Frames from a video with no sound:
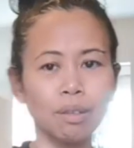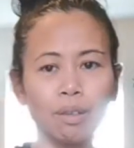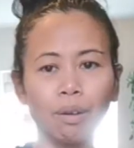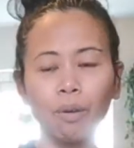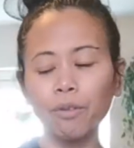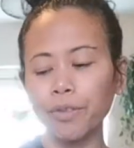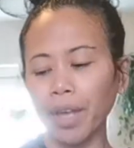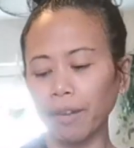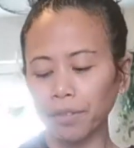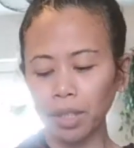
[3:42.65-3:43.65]
growth
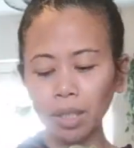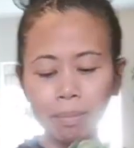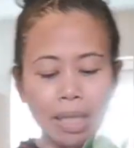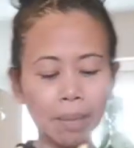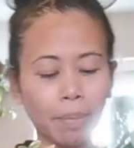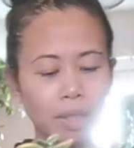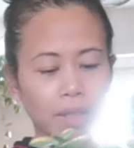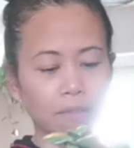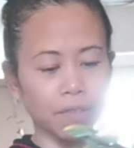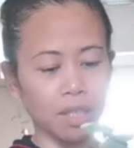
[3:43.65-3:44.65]
after the mealybug
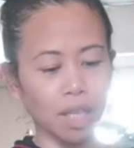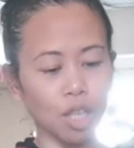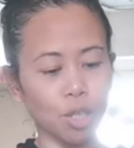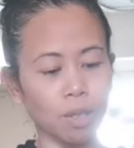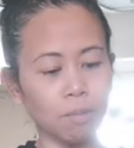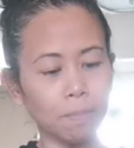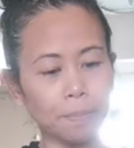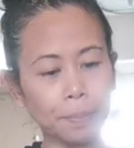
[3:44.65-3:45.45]
infestation.